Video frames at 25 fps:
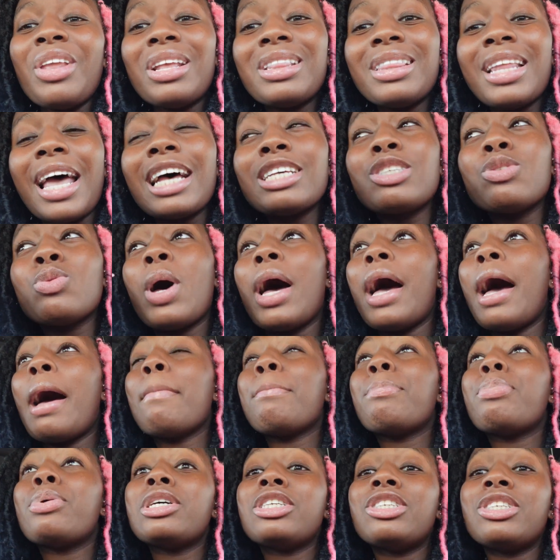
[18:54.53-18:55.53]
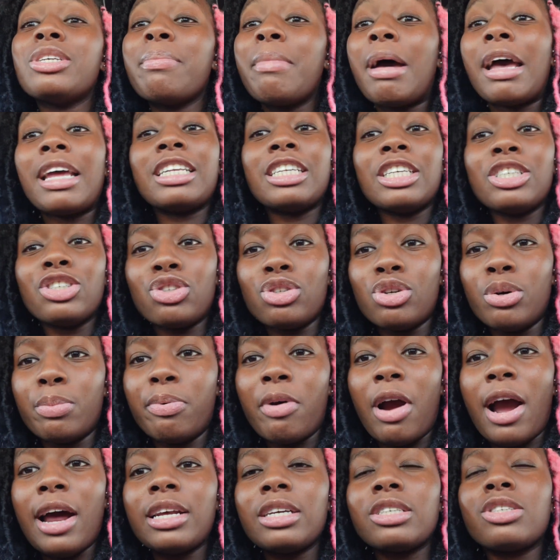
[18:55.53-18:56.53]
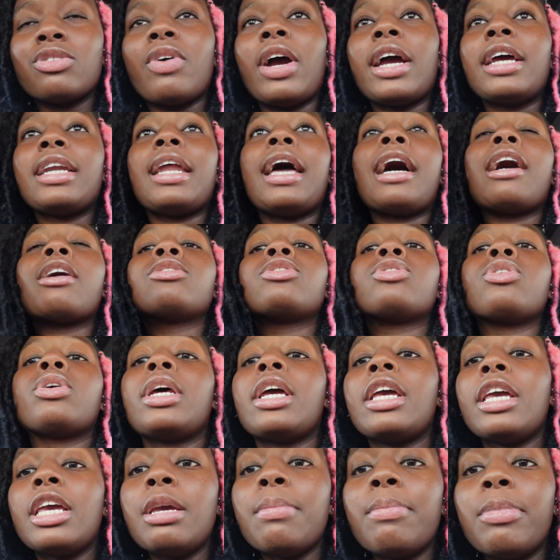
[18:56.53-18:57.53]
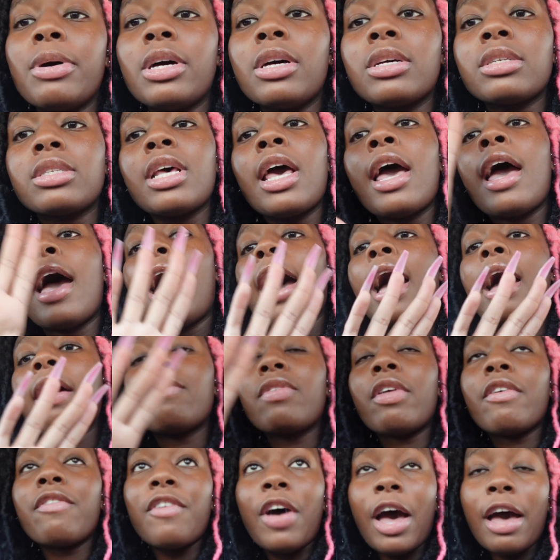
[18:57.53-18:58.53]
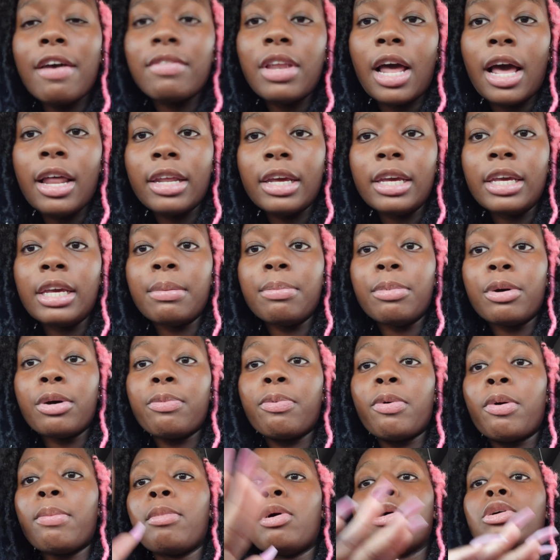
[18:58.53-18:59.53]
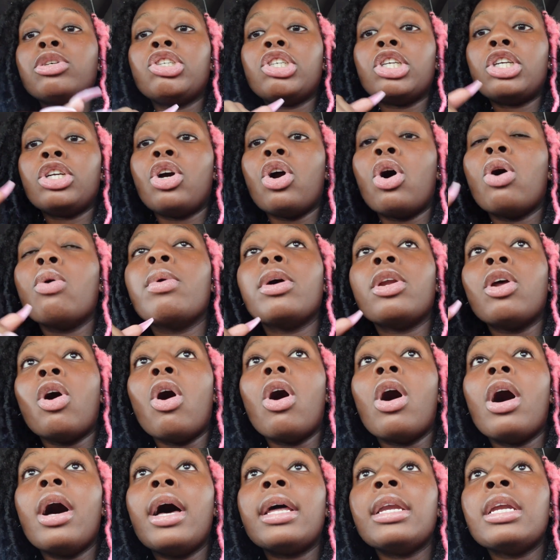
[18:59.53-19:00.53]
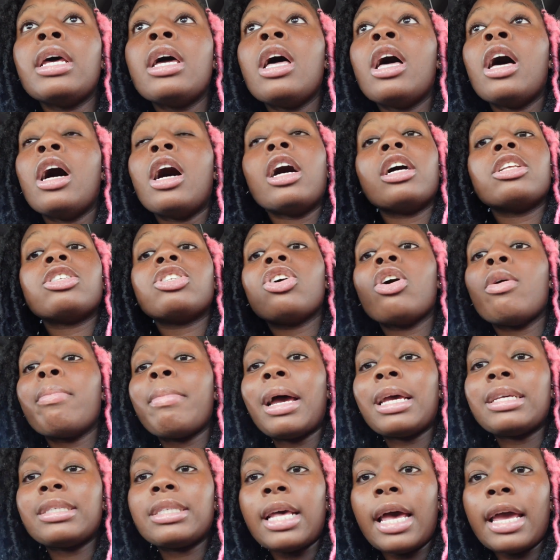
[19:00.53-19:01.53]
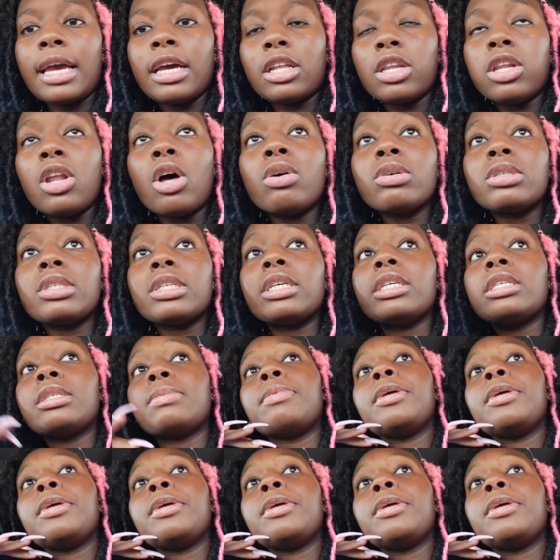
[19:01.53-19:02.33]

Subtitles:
that's why I'm pushing my digital products right now. So the ebooks, I have the $5 ebook promotion going on until my site closes,